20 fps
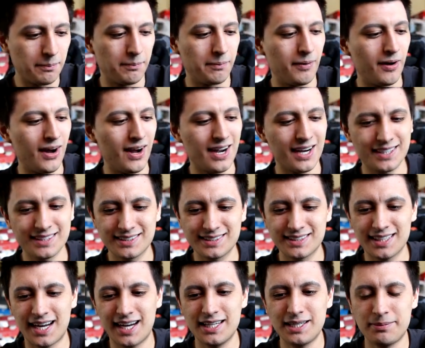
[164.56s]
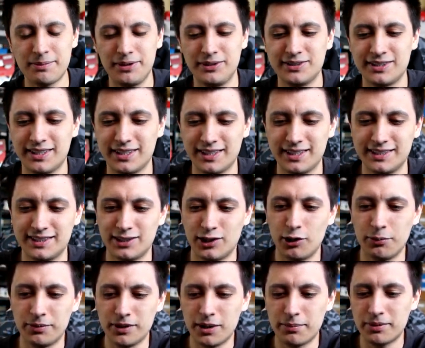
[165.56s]
box. I end up using these to
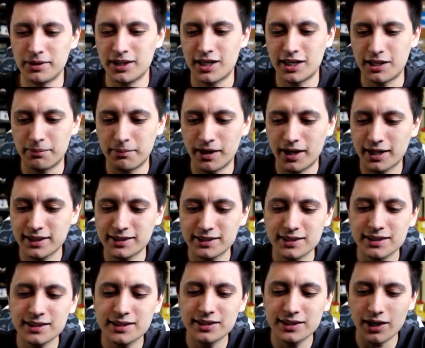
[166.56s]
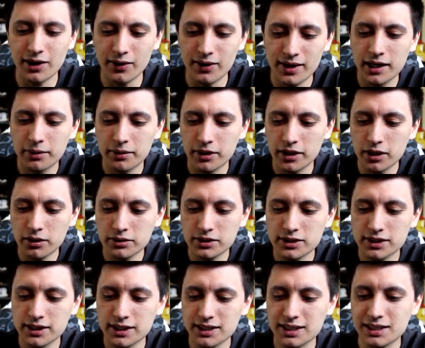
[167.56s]
open up a lot of boxes. So here we go. We're
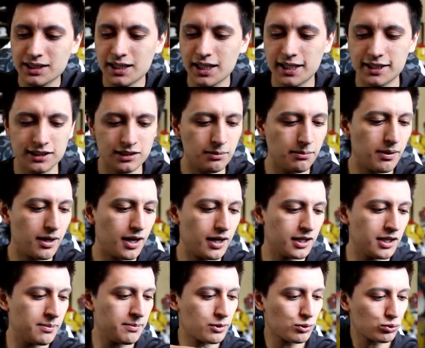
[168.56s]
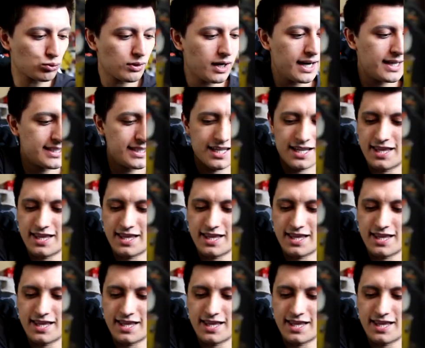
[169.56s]
just gonna slice the bottom right